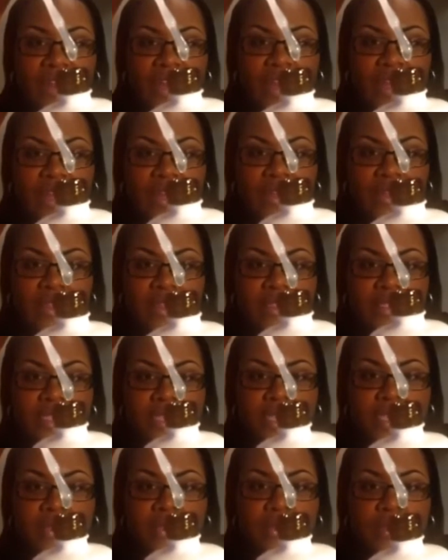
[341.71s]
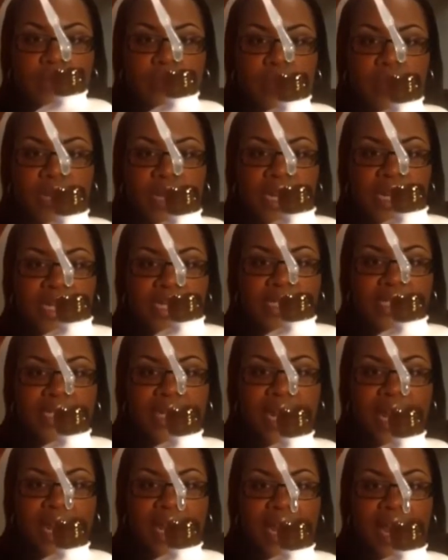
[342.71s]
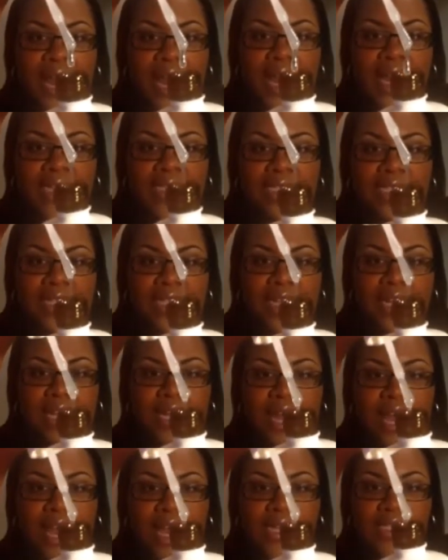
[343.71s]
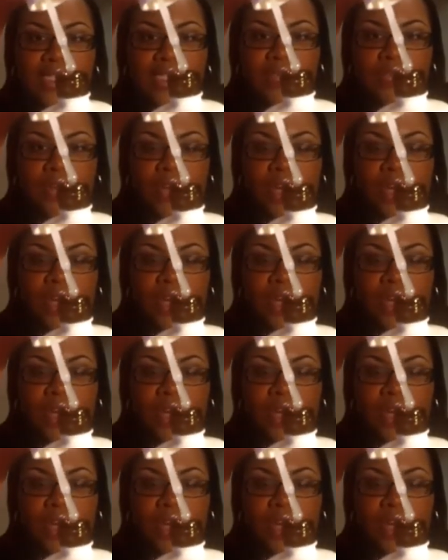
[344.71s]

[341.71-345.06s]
thick still, but it is not as thick as the